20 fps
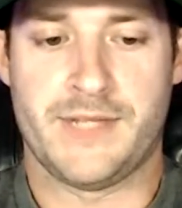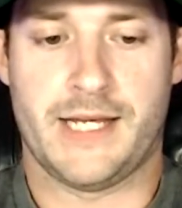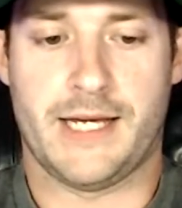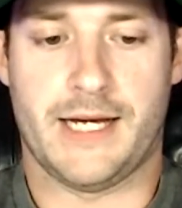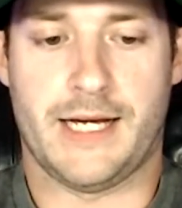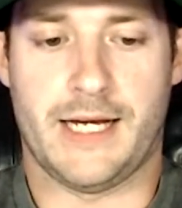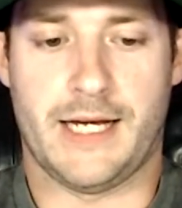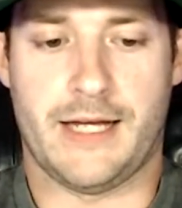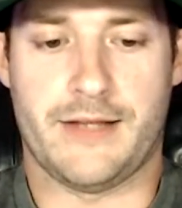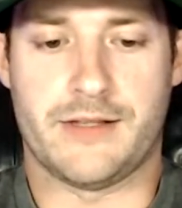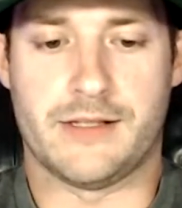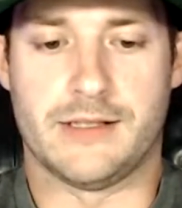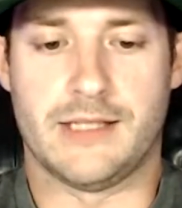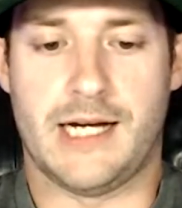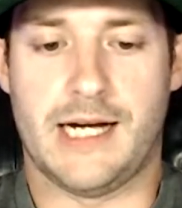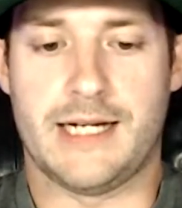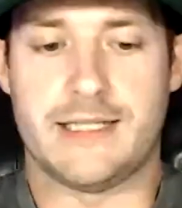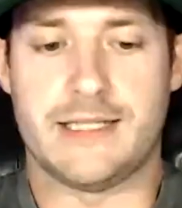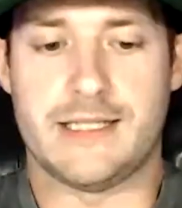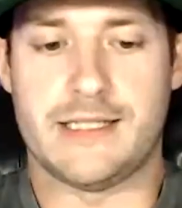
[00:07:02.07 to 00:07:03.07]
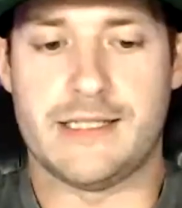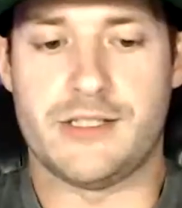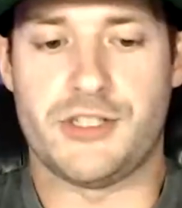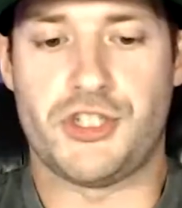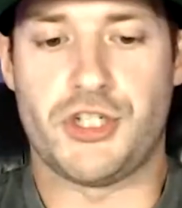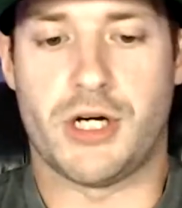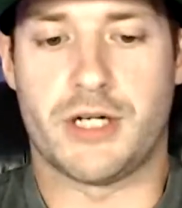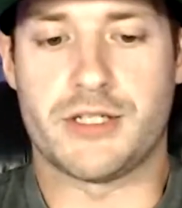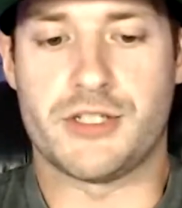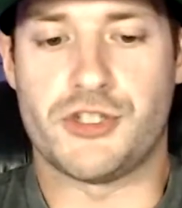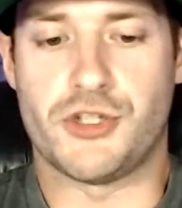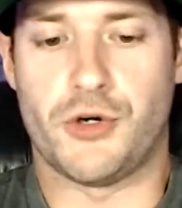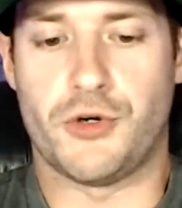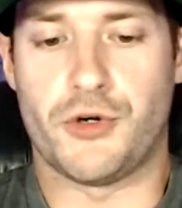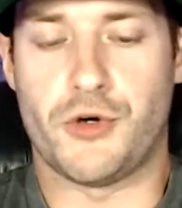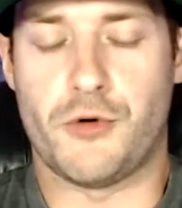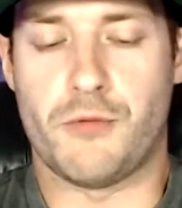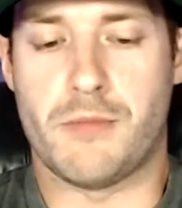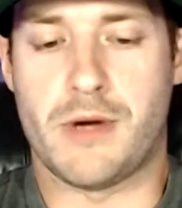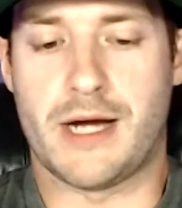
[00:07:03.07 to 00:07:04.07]
The line is Johnny
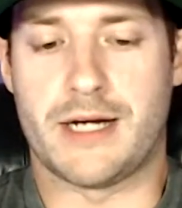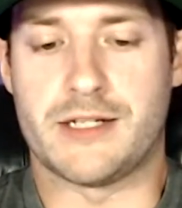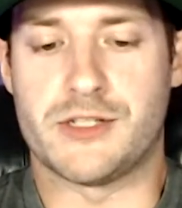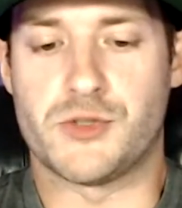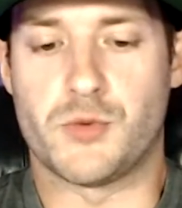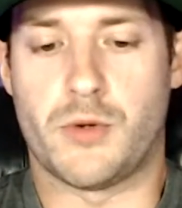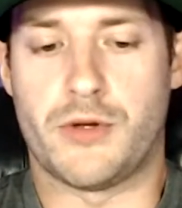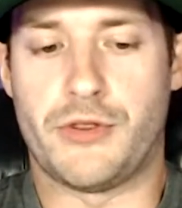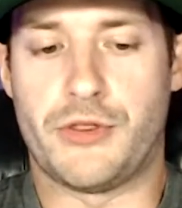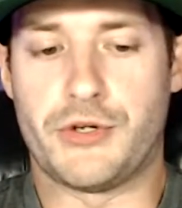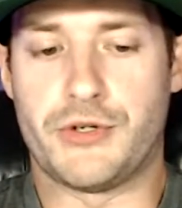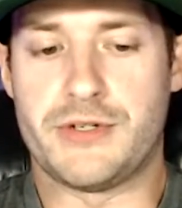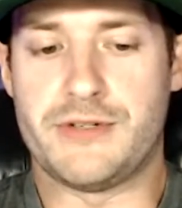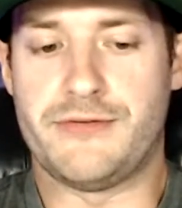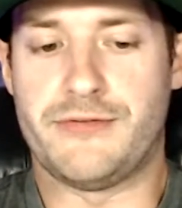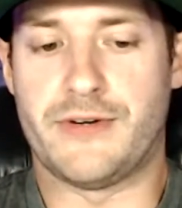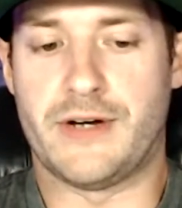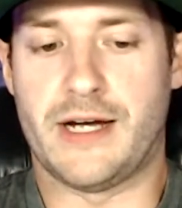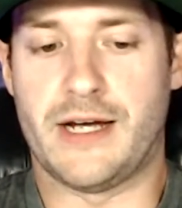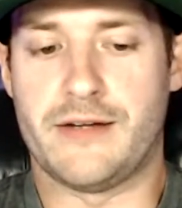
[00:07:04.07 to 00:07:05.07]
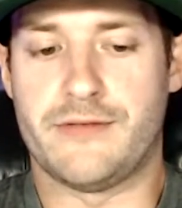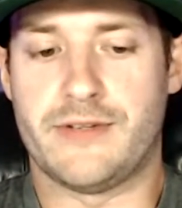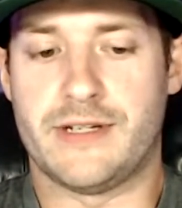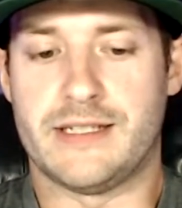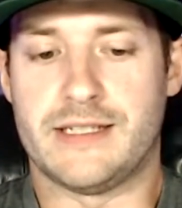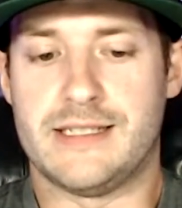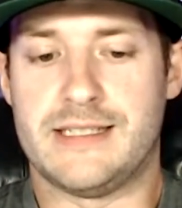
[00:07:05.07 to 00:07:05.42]
Soto -135, and